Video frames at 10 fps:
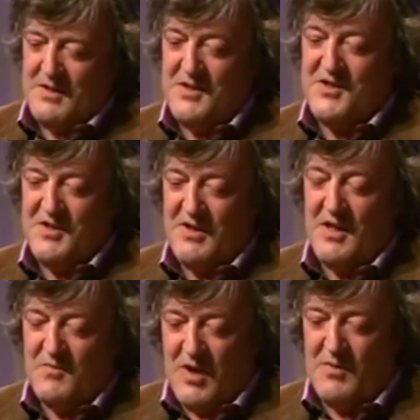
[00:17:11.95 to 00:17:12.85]

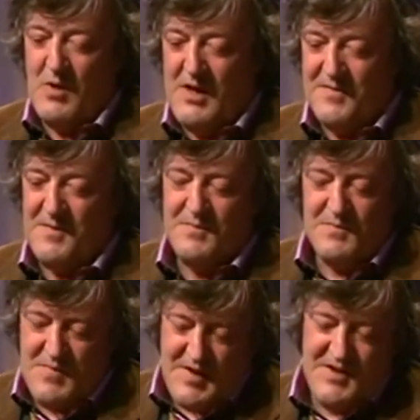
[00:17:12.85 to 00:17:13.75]
considering I'd run away
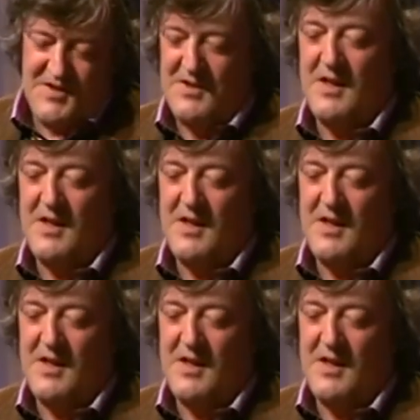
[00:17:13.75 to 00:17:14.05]
from this